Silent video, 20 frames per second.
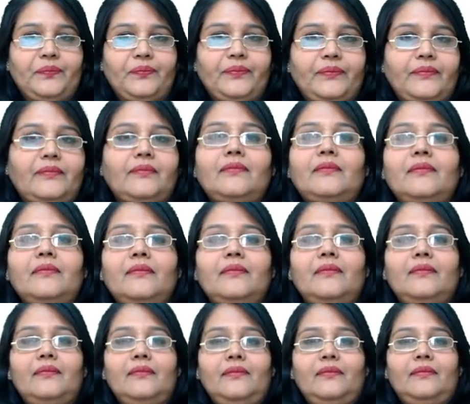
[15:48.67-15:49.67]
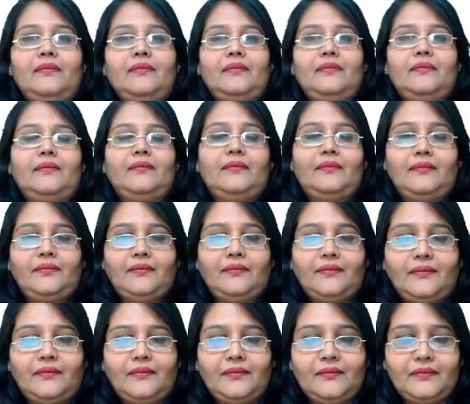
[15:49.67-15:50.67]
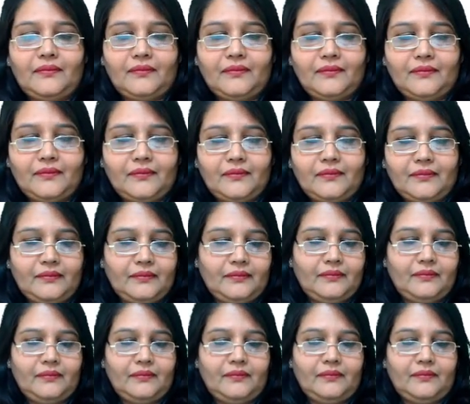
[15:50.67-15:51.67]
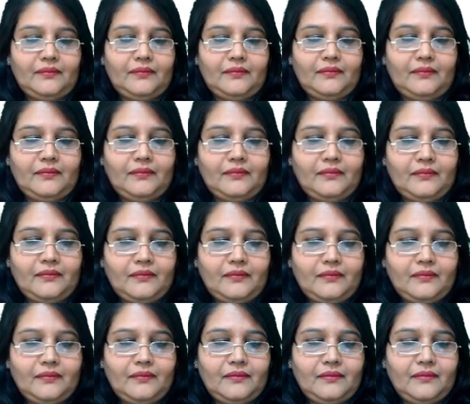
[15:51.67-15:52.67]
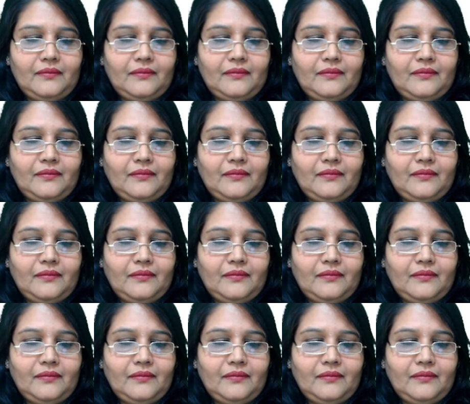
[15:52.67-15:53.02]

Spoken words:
Nobody speaks.